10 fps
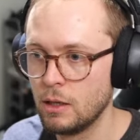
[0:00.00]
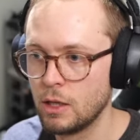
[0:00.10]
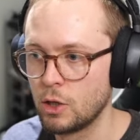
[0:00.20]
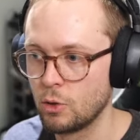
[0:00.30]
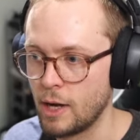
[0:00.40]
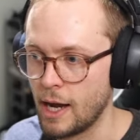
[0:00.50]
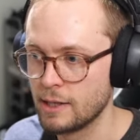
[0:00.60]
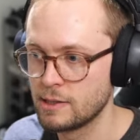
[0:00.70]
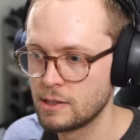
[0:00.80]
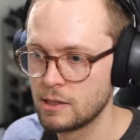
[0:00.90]

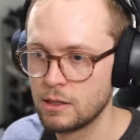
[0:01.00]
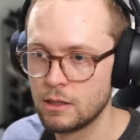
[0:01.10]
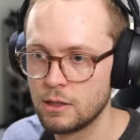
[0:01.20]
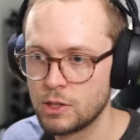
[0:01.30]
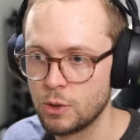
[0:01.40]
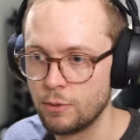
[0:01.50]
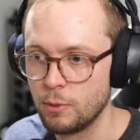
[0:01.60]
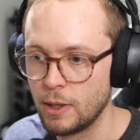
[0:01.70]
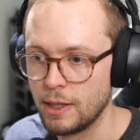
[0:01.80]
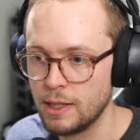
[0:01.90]
grass. So if we
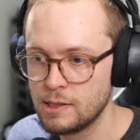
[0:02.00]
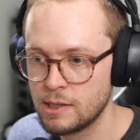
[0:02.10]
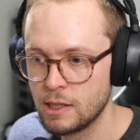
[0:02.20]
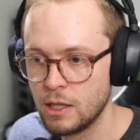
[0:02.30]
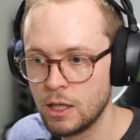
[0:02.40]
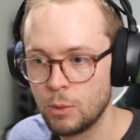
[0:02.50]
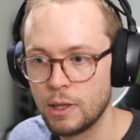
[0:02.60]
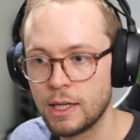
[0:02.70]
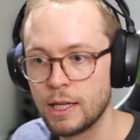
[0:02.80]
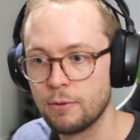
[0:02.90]
run this, we
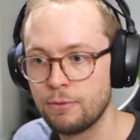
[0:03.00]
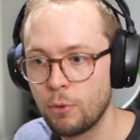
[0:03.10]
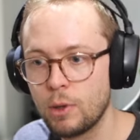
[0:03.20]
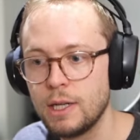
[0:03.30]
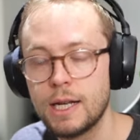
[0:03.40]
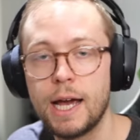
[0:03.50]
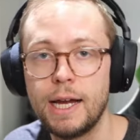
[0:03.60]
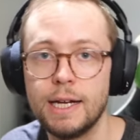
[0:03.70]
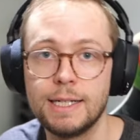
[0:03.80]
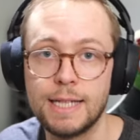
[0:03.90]
can get
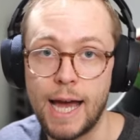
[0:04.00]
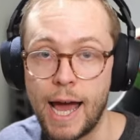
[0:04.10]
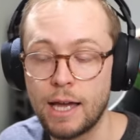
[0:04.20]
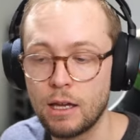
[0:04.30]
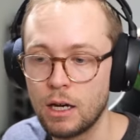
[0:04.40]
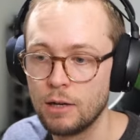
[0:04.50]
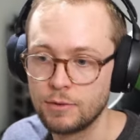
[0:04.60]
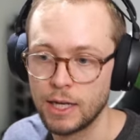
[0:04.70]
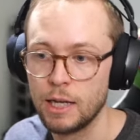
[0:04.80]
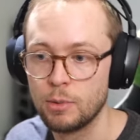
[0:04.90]
49 attack of
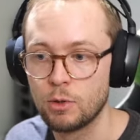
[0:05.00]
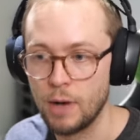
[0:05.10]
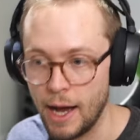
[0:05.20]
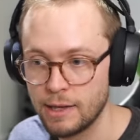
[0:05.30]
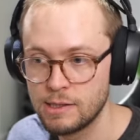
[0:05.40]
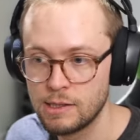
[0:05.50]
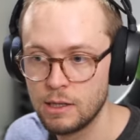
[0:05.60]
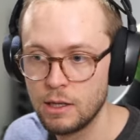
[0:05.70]
type grass